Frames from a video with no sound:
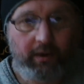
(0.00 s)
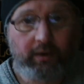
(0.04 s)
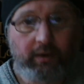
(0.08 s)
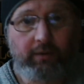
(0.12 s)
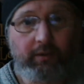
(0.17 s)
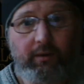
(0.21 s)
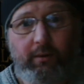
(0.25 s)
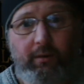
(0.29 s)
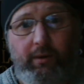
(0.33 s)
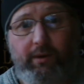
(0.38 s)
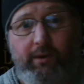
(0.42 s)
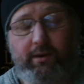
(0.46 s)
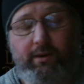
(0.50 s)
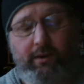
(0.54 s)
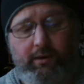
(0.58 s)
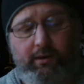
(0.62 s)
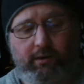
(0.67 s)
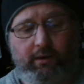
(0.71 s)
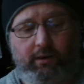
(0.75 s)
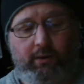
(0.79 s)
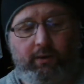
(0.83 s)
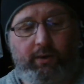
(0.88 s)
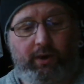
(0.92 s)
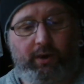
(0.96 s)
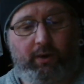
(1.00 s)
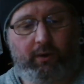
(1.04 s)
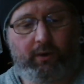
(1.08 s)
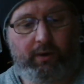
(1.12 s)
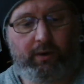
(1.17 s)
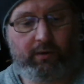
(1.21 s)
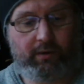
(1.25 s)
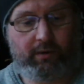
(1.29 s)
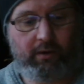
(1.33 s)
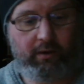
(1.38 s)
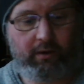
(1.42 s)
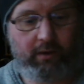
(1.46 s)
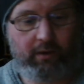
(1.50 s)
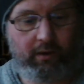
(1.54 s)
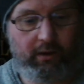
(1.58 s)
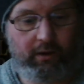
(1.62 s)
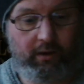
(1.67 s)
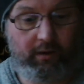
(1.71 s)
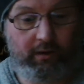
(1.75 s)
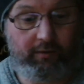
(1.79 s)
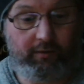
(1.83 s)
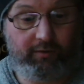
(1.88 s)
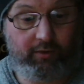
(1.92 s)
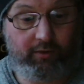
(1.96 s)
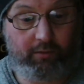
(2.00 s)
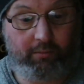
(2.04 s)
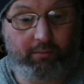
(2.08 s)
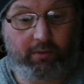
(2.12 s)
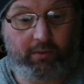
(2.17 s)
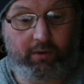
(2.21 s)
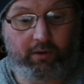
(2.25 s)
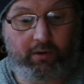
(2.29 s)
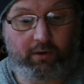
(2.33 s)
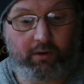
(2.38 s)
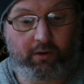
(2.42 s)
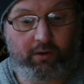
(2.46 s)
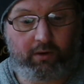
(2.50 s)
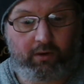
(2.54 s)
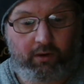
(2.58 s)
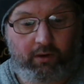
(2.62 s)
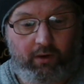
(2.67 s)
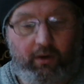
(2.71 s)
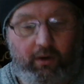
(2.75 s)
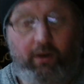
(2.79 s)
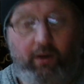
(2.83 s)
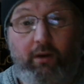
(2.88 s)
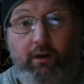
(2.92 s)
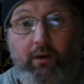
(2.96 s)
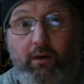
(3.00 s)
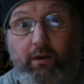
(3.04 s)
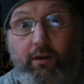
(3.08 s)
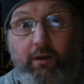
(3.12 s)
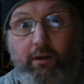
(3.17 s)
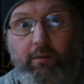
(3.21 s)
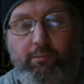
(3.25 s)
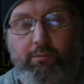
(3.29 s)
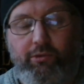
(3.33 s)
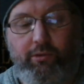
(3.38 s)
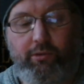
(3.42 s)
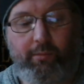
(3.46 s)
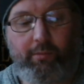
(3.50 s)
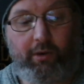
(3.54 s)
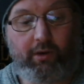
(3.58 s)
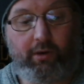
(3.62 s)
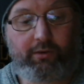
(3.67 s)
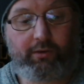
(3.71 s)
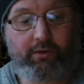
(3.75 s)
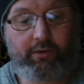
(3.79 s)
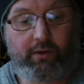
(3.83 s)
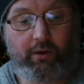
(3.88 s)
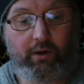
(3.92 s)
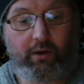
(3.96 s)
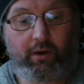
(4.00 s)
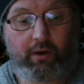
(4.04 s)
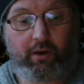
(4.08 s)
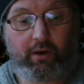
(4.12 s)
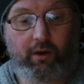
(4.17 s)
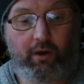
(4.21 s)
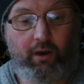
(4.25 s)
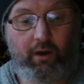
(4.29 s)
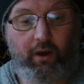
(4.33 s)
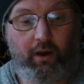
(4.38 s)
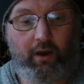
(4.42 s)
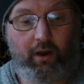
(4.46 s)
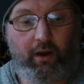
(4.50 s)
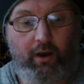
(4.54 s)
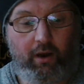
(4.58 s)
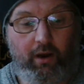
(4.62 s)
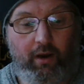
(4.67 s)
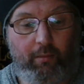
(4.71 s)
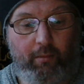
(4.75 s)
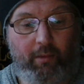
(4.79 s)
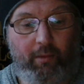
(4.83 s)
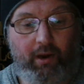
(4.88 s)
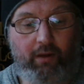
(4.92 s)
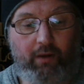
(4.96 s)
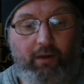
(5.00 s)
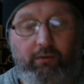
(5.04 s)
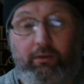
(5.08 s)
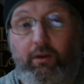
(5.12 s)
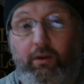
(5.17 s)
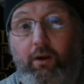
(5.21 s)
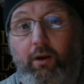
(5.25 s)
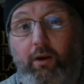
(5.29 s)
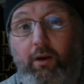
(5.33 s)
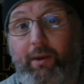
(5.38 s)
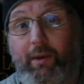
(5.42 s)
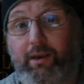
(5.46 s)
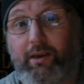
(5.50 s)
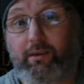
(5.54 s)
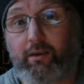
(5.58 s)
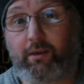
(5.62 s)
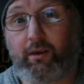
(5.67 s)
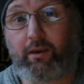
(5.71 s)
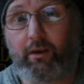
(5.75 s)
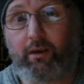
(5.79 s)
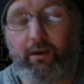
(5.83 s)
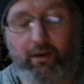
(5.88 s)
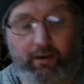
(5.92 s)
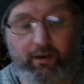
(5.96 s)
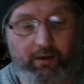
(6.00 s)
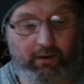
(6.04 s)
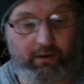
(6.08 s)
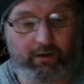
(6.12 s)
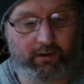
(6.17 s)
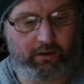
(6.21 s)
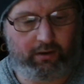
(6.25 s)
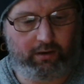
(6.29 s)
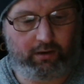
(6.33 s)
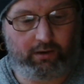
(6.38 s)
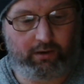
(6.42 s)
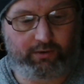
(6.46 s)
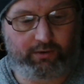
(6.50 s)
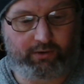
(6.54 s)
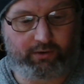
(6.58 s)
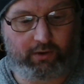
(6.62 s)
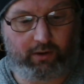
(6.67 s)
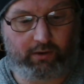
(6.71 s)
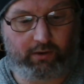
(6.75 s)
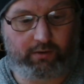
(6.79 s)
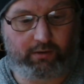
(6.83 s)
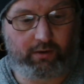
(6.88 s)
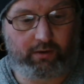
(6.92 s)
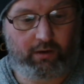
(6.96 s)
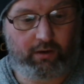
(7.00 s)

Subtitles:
which is a quick quote from the brewmaster about dark matter and science.